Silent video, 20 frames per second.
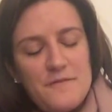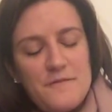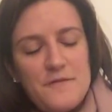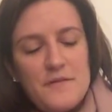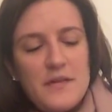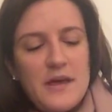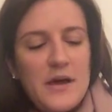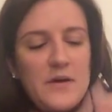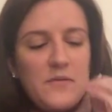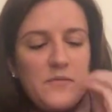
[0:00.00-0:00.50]

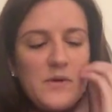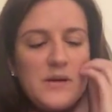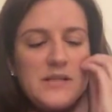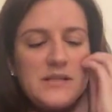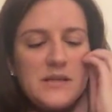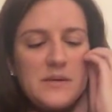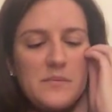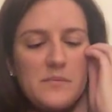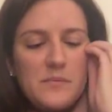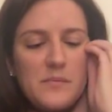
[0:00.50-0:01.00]
for that
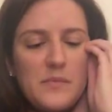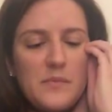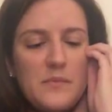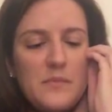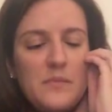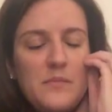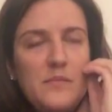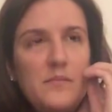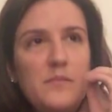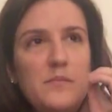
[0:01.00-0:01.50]
reason,
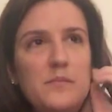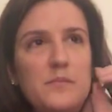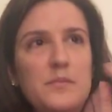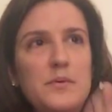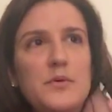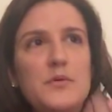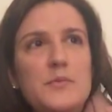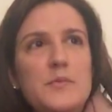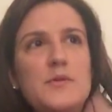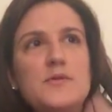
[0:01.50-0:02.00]

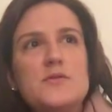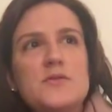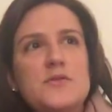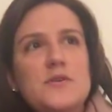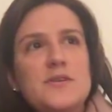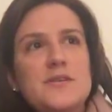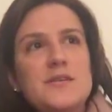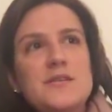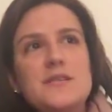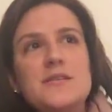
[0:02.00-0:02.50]
blue moons are
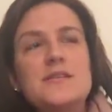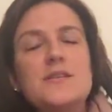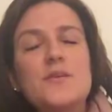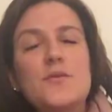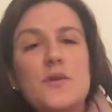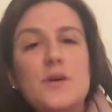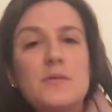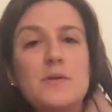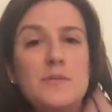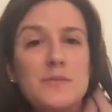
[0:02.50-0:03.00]
just a
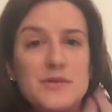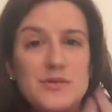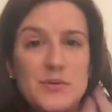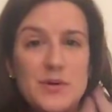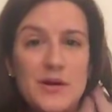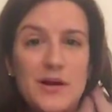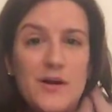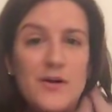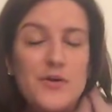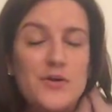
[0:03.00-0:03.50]
disagreement
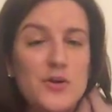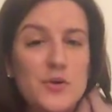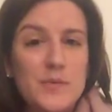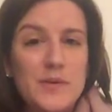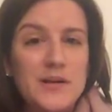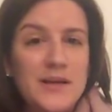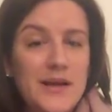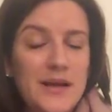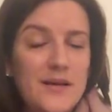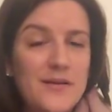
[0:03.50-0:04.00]
between our
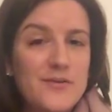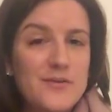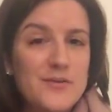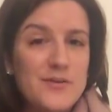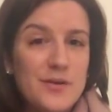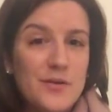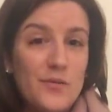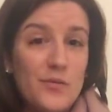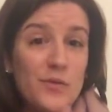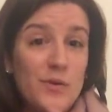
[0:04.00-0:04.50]
human calendar
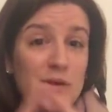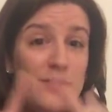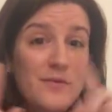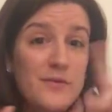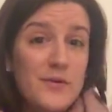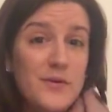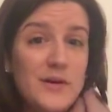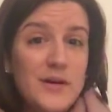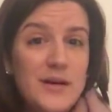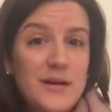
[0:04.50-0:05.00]
that we've
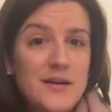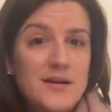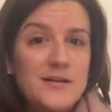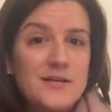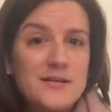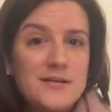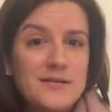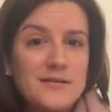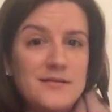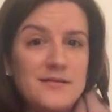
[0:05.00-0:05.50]

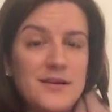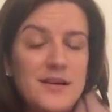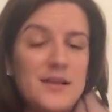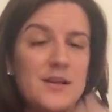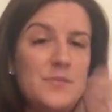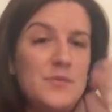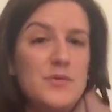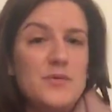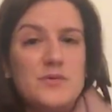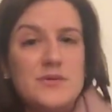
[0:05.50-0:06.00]
created and
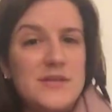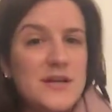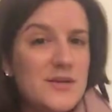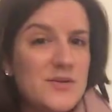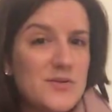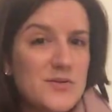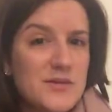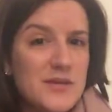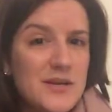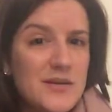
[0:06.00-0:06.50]
the moon's
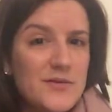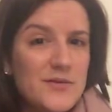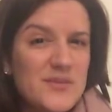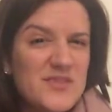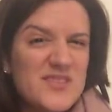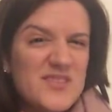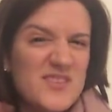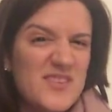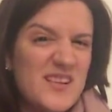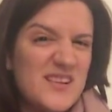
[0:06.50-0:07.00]
natural
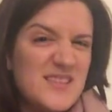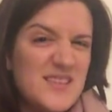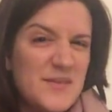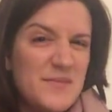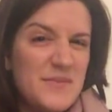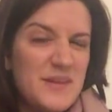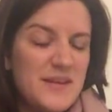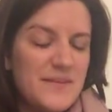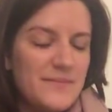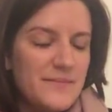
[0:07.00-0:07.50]
cycles. So that's
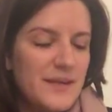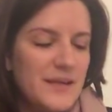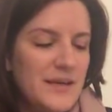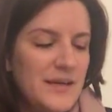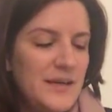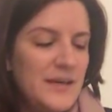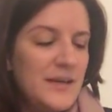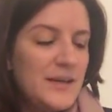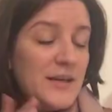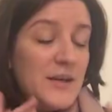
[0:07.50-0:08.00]
something.
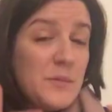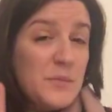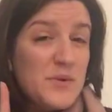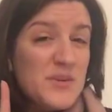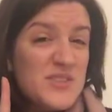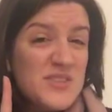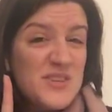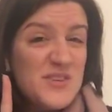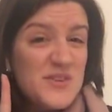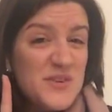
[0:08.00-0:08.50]
Number
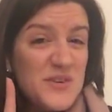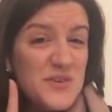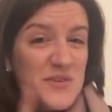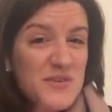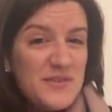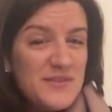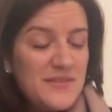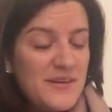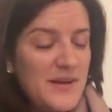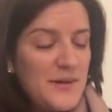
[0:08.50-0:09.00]

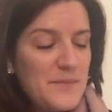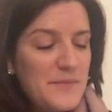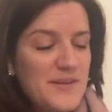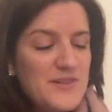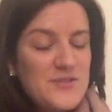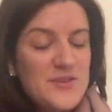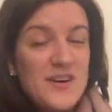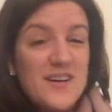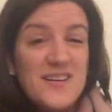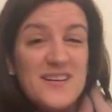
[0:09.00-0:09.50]
2, and I'm going
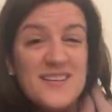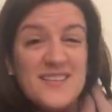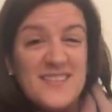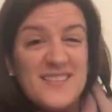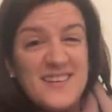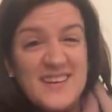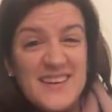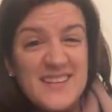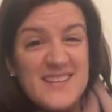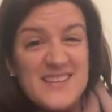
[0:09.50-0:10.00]
to try to
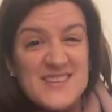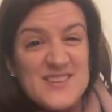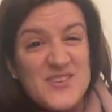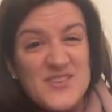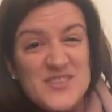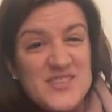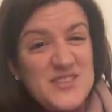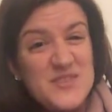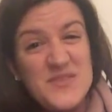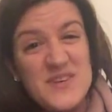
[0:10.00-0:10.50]
get this
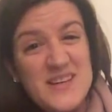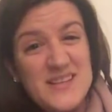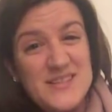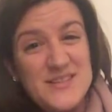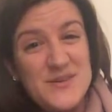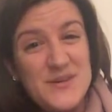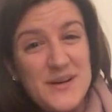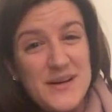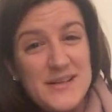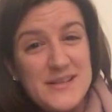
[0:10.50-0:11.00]
on screen
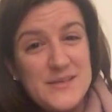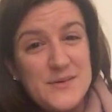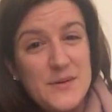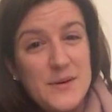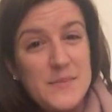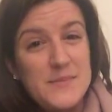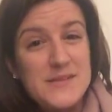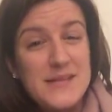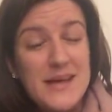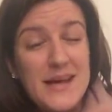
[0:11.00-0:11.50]
so you guys see what
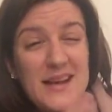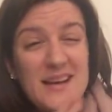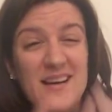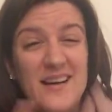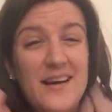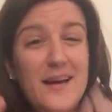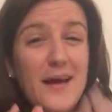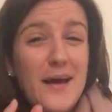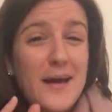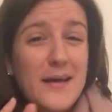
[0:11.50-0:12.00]
I'm saying.
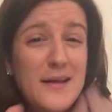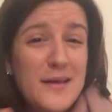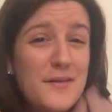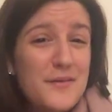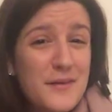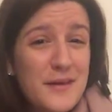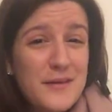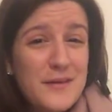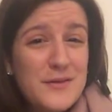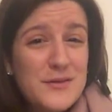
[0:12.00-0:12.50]
Another
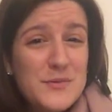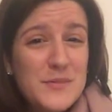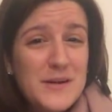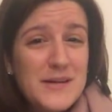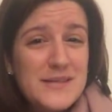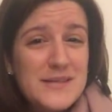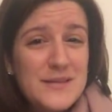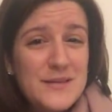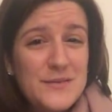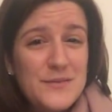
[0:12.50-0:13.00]
thing that you
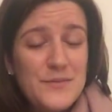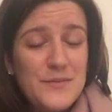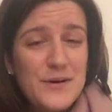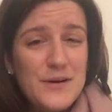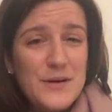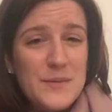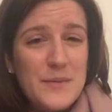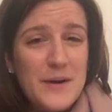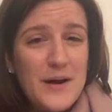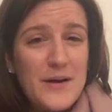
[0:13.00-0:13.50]
might see
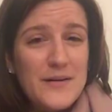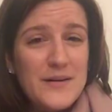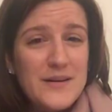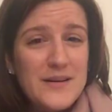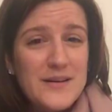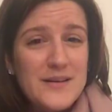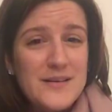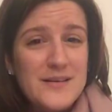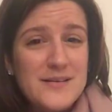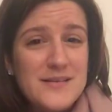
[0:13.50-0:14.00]
written about
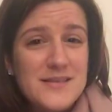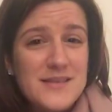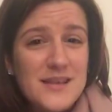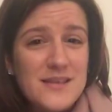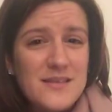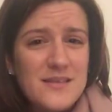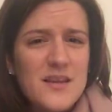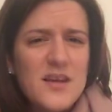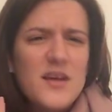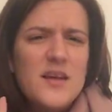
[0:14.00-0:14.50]
is that